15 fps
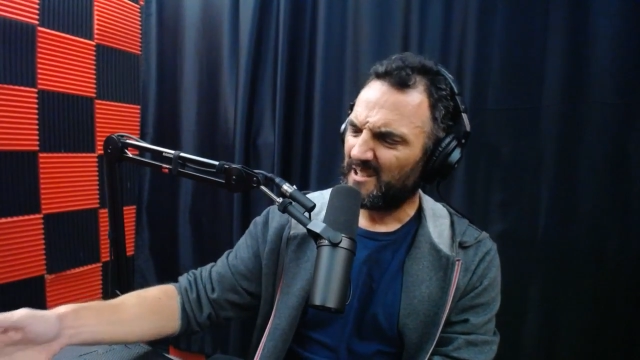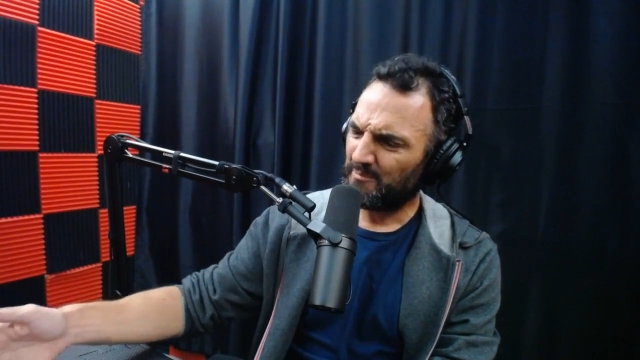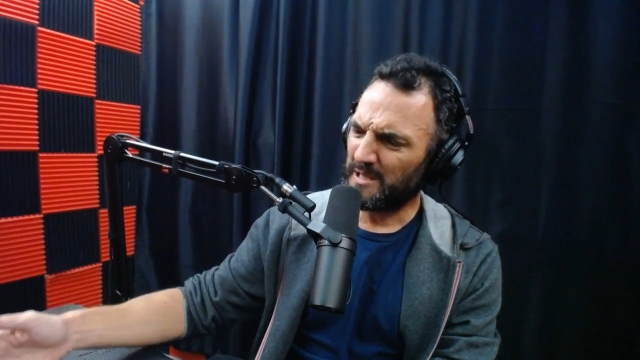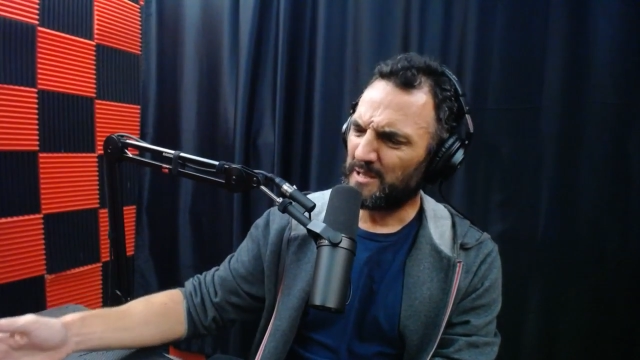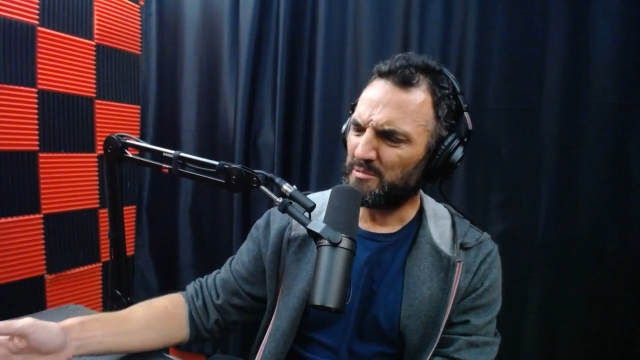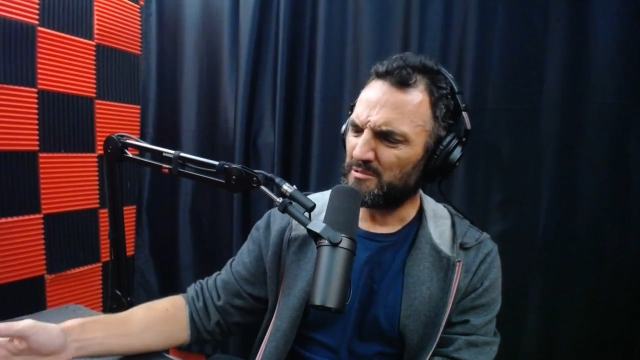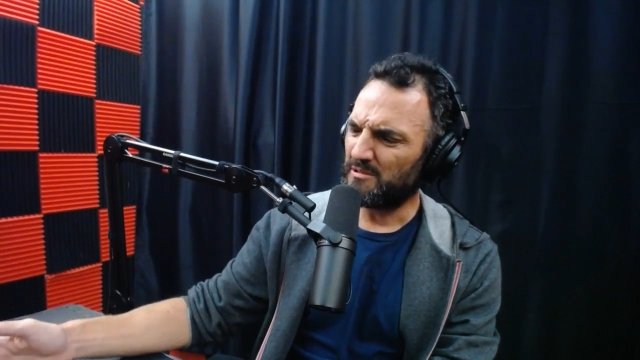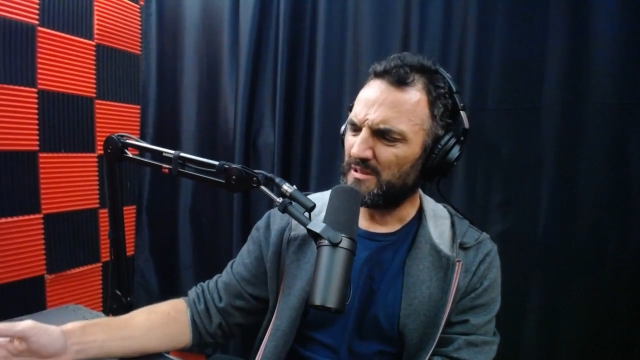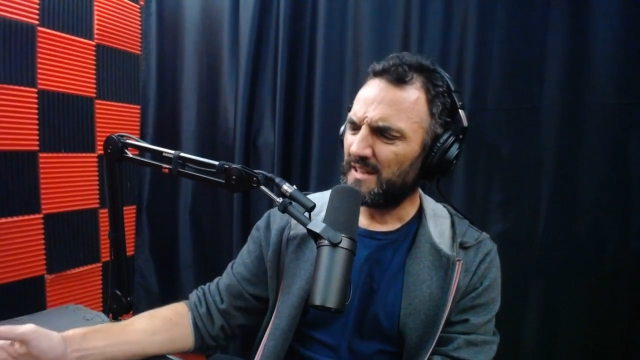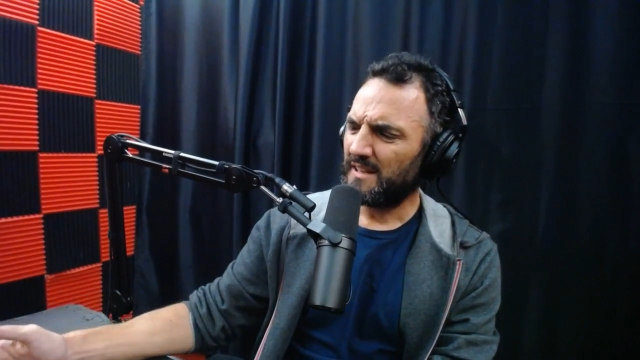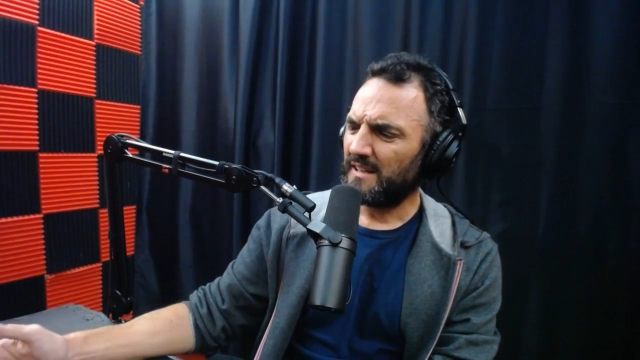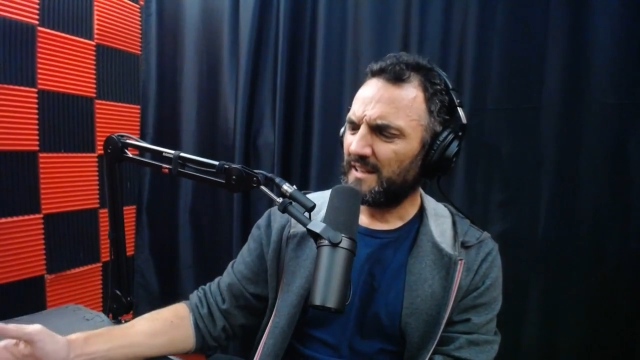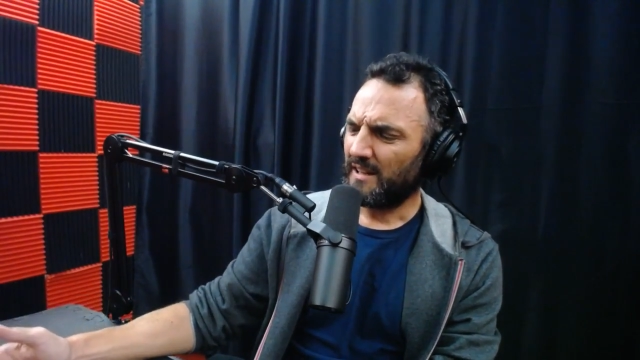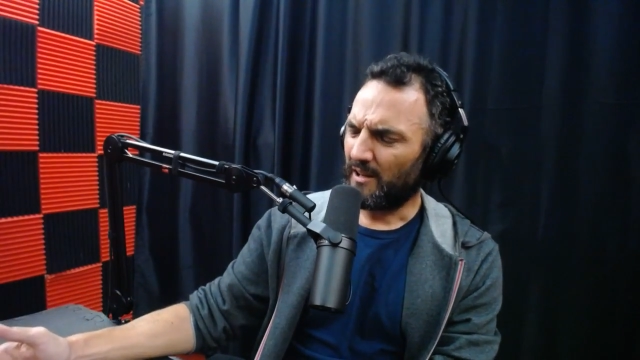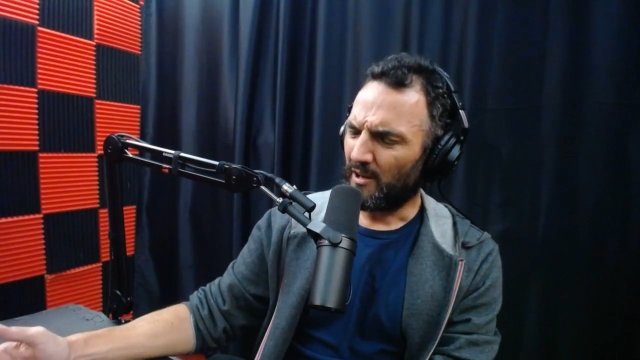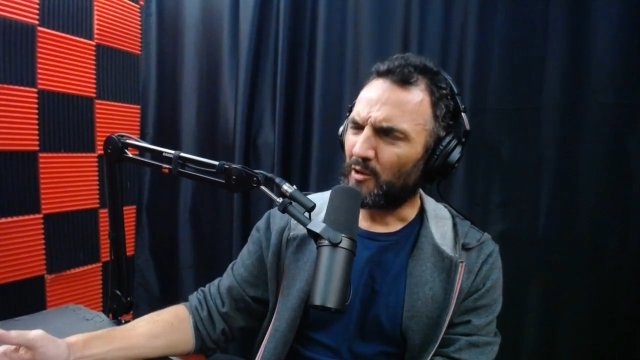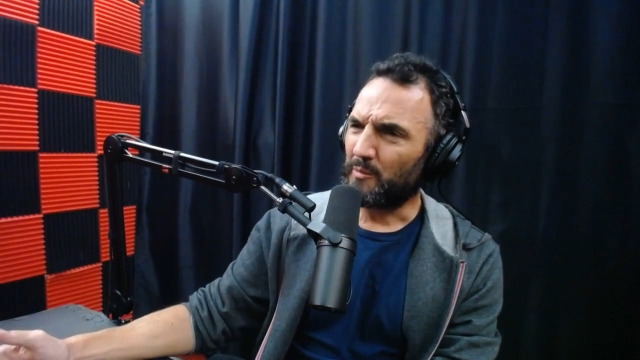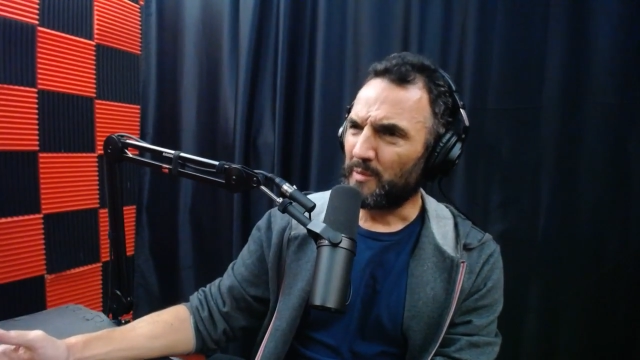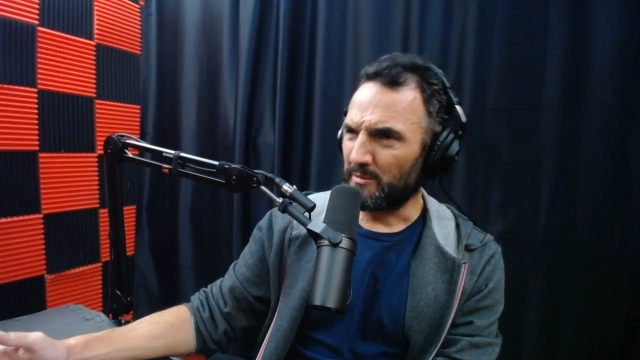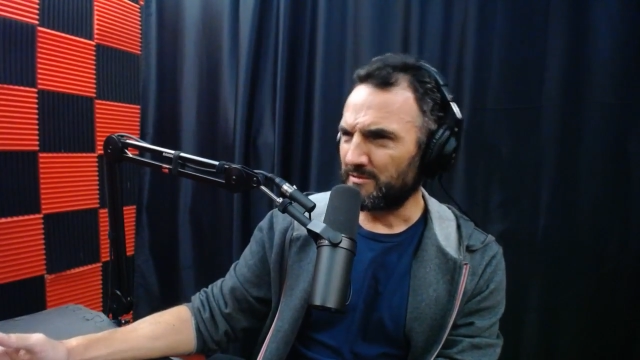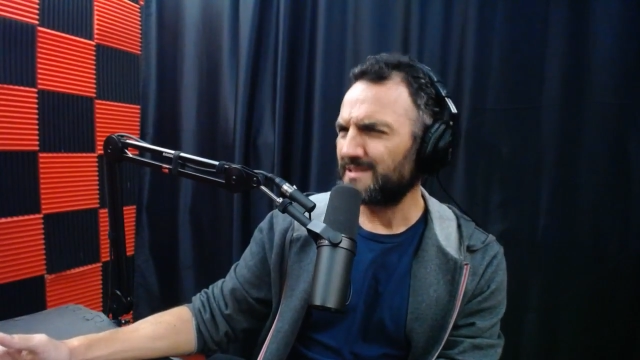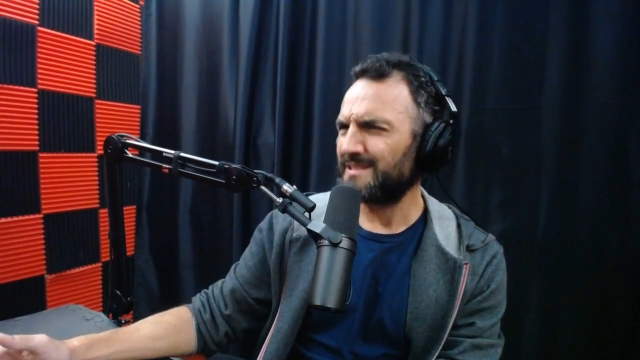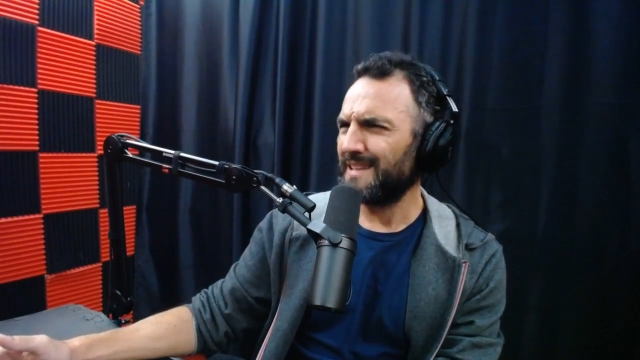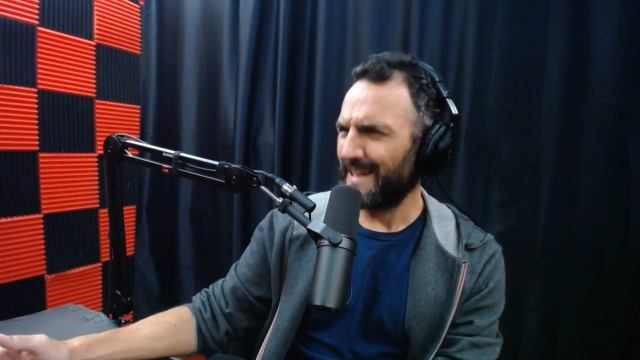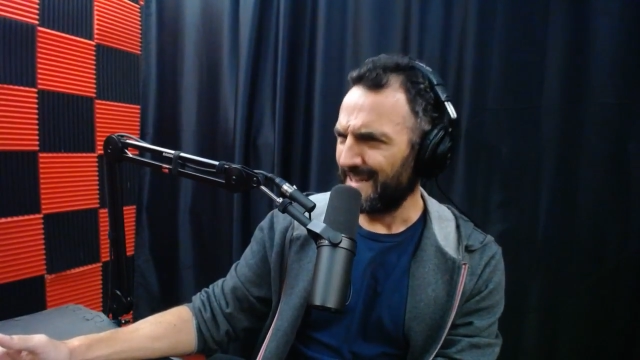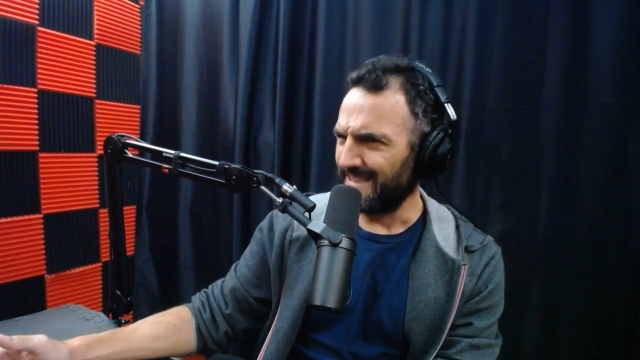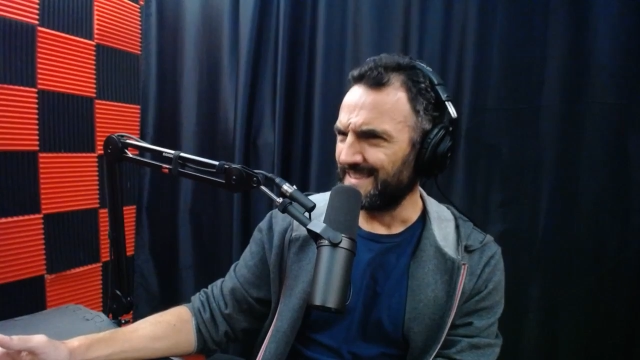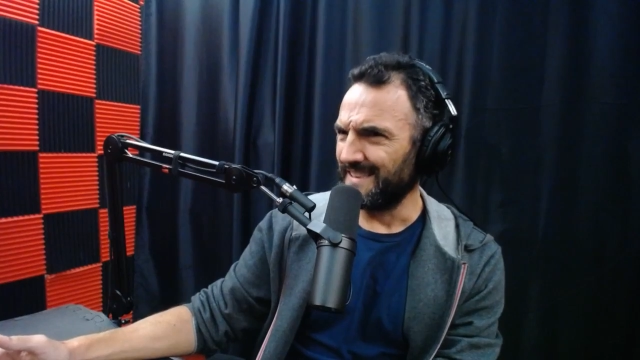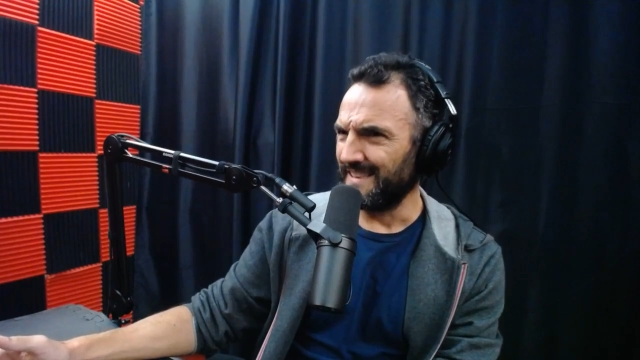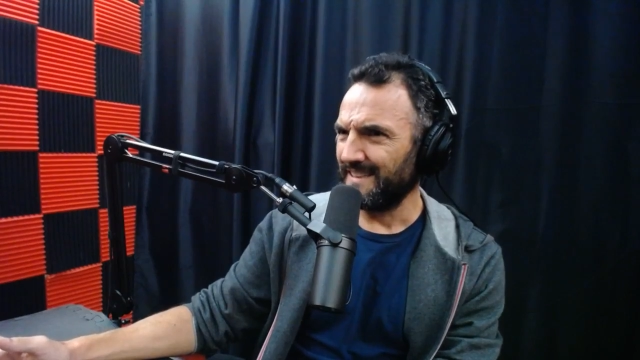a lot of people are just
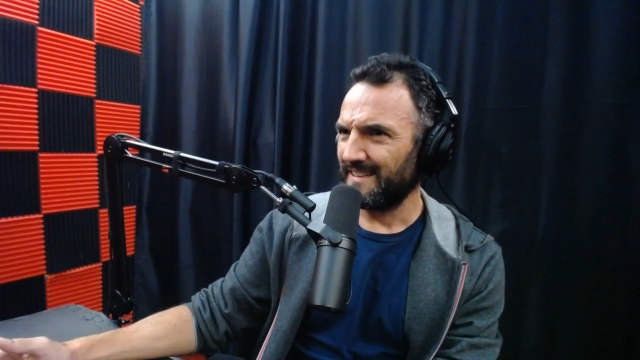lazy